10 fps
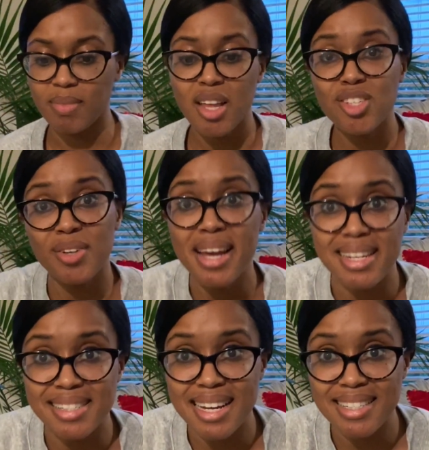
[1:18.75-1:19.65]
So yeah,
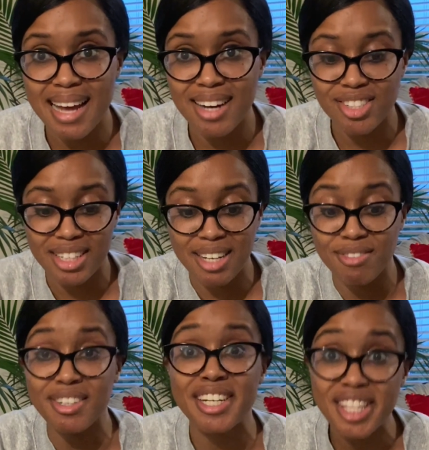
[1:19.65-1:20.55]
it's nice to actually like
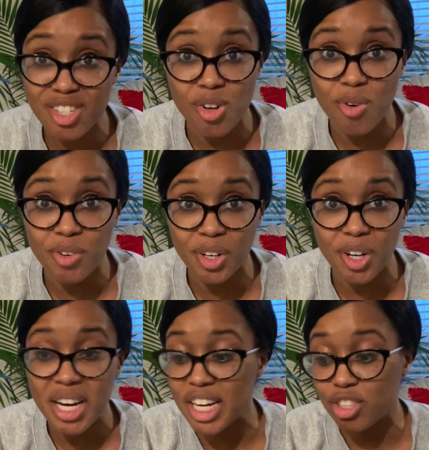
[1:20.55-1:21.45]
read this
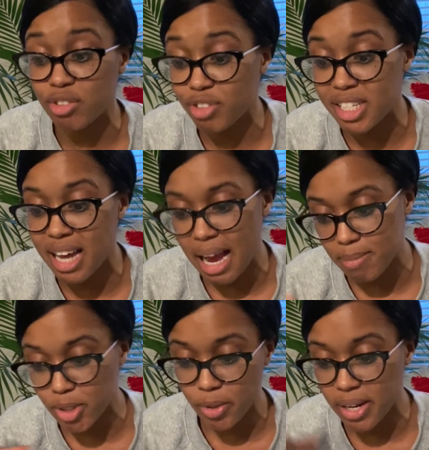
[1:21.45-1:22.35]
over in your free time
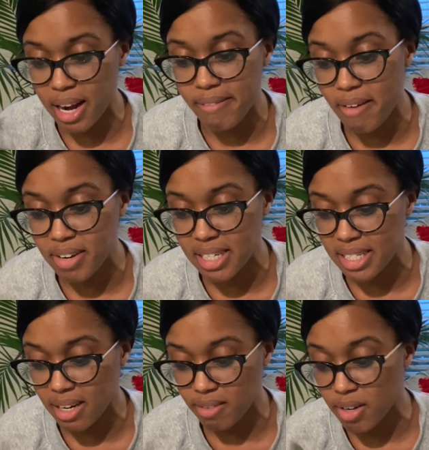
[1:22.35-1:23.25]
so you can kind of have an
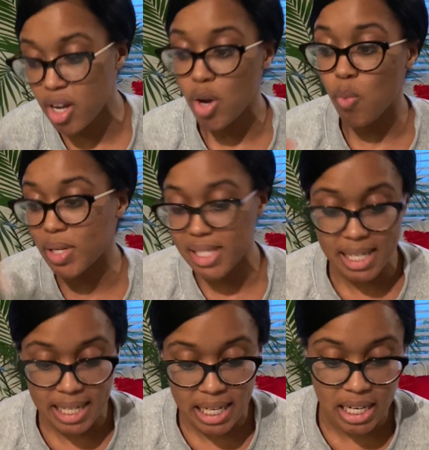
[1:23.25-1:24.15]
idea of what's
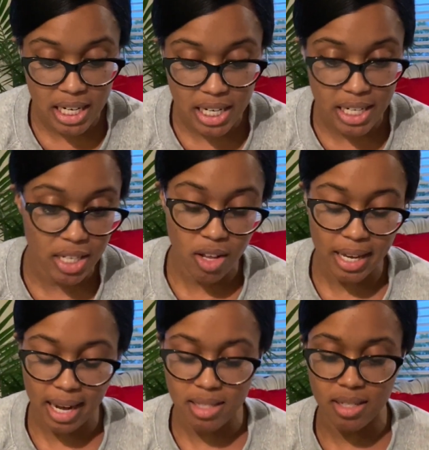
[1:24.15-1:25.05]
in here and all
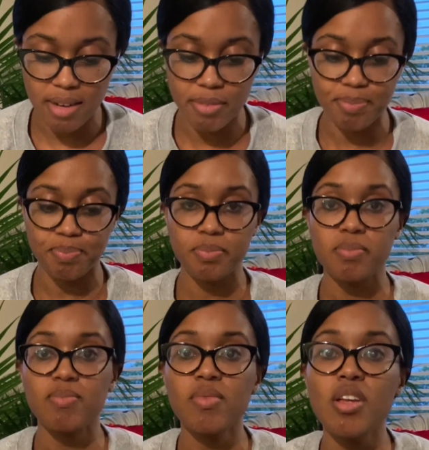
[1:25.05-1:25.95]
that kind of stuff.
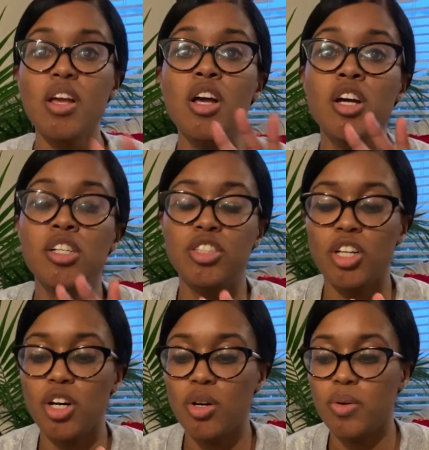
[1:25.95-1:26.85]

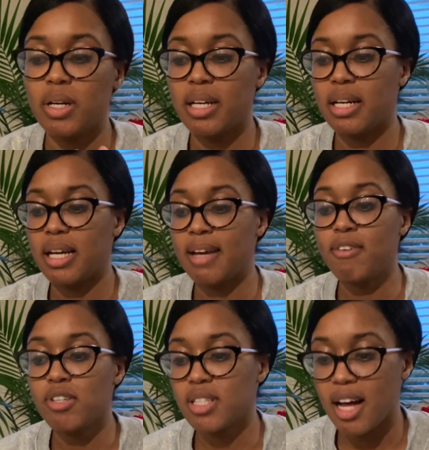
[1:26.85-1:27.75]
So if I
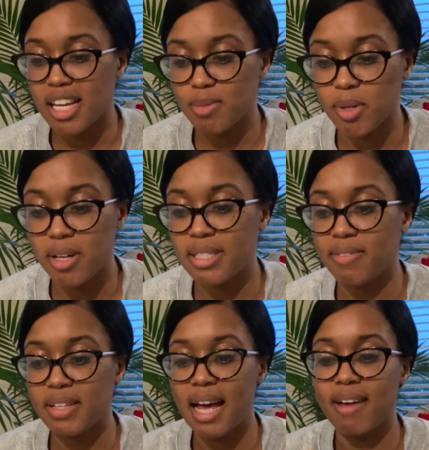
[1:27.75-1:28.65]
was in the hospital, I'd
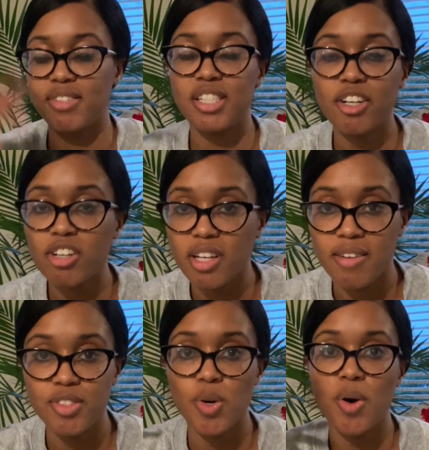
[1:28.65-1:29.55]
definitely have sterile
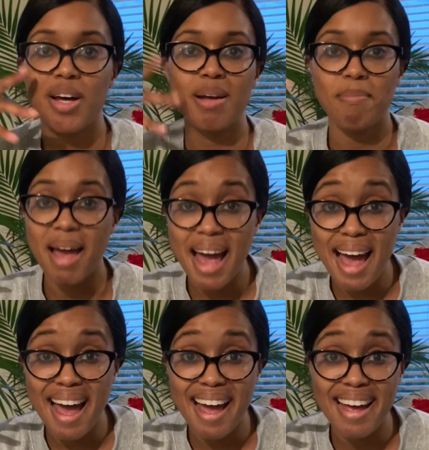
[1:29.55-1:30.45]
gloves on, a
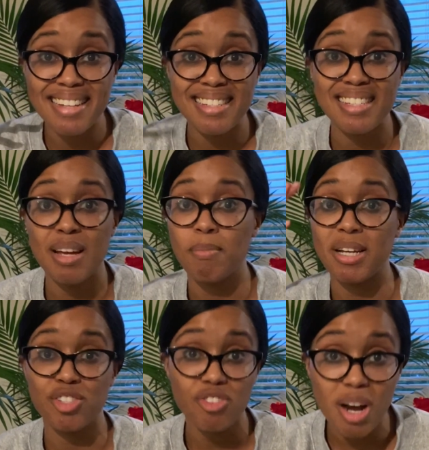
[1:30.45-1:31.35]
mask, my
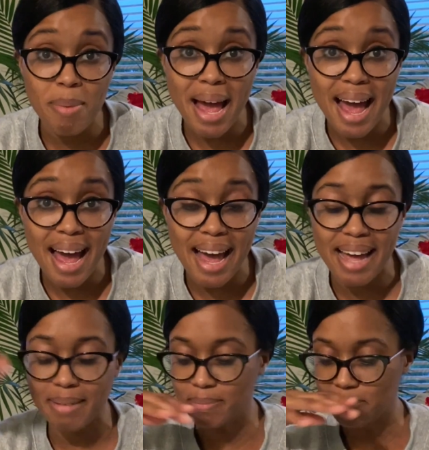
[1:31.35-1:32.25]
scrub hat,